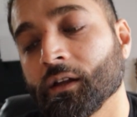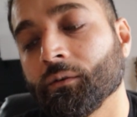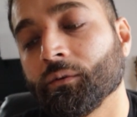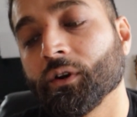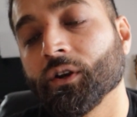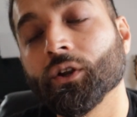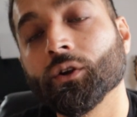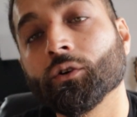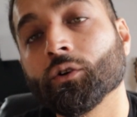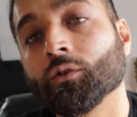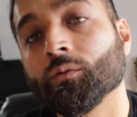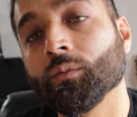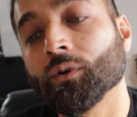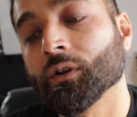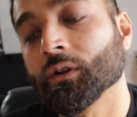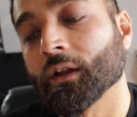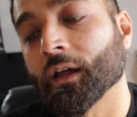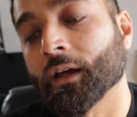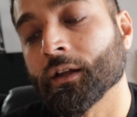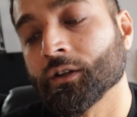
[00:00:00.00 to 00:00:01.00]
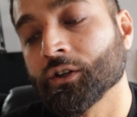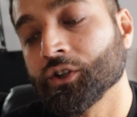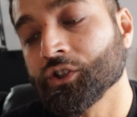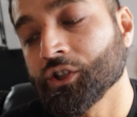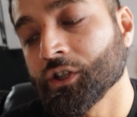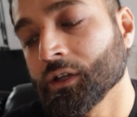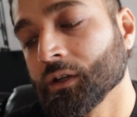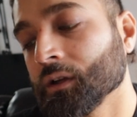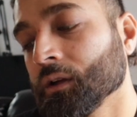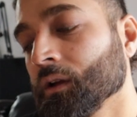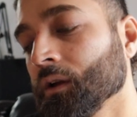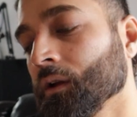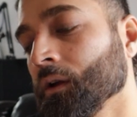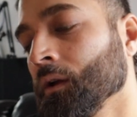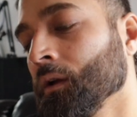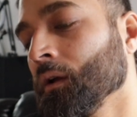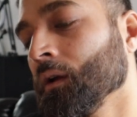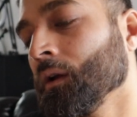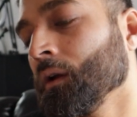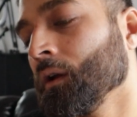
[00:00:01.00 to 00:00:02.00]
in renewable energy.
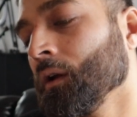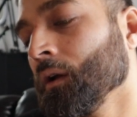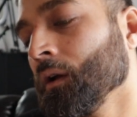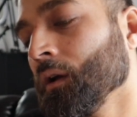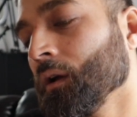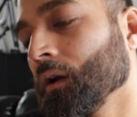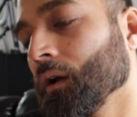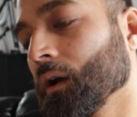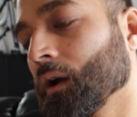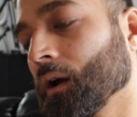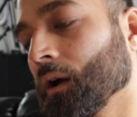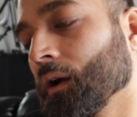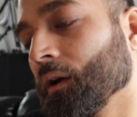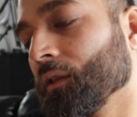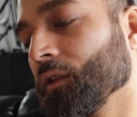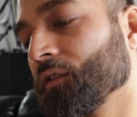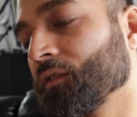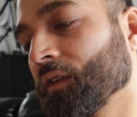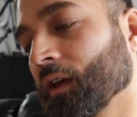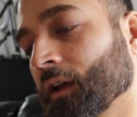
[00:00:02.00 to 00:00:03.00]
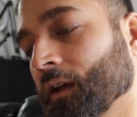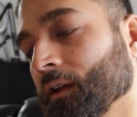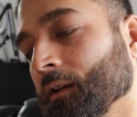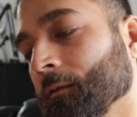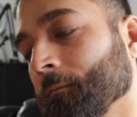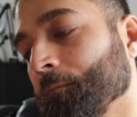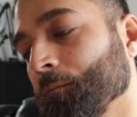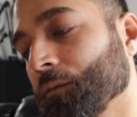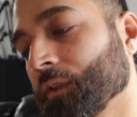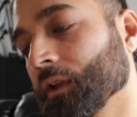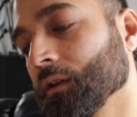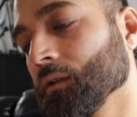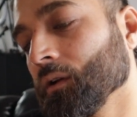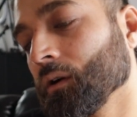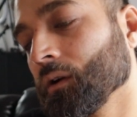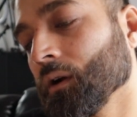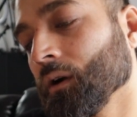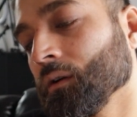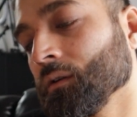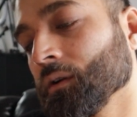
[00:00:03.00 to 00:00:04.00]
The second
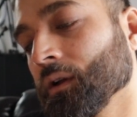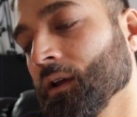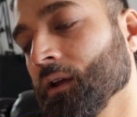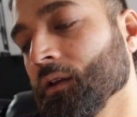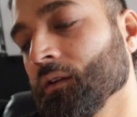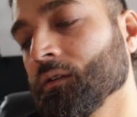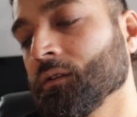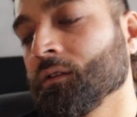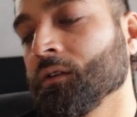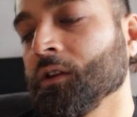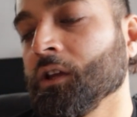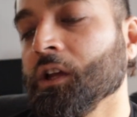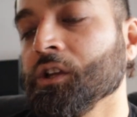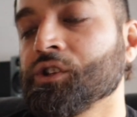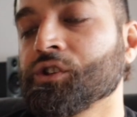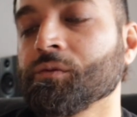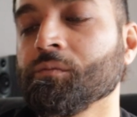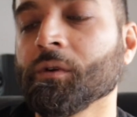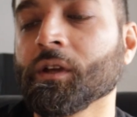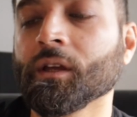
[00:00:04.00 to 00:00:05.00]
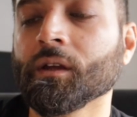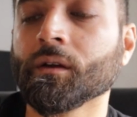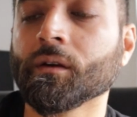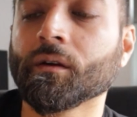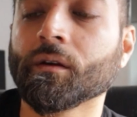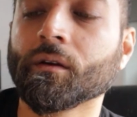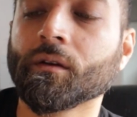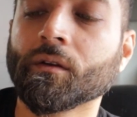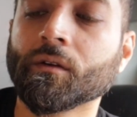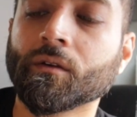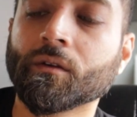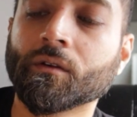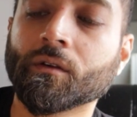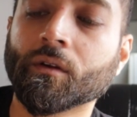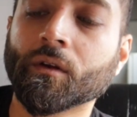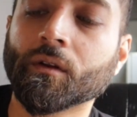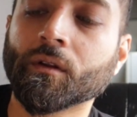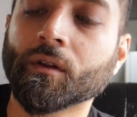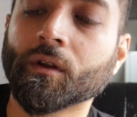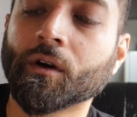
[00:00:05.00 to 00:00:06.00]
logo is teach me
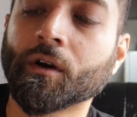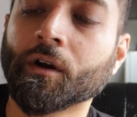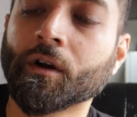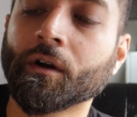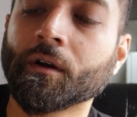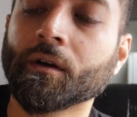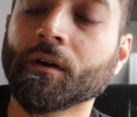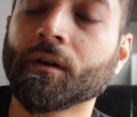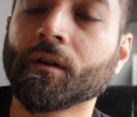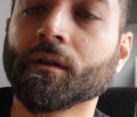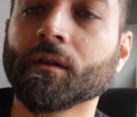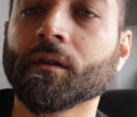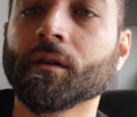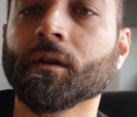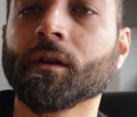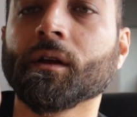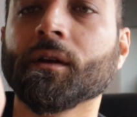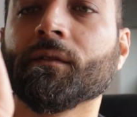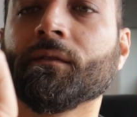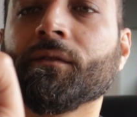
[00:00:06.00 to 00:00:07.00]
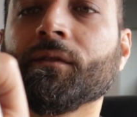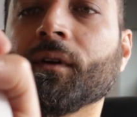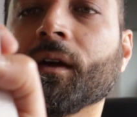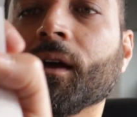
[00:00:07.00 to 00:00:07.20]
to learn, live,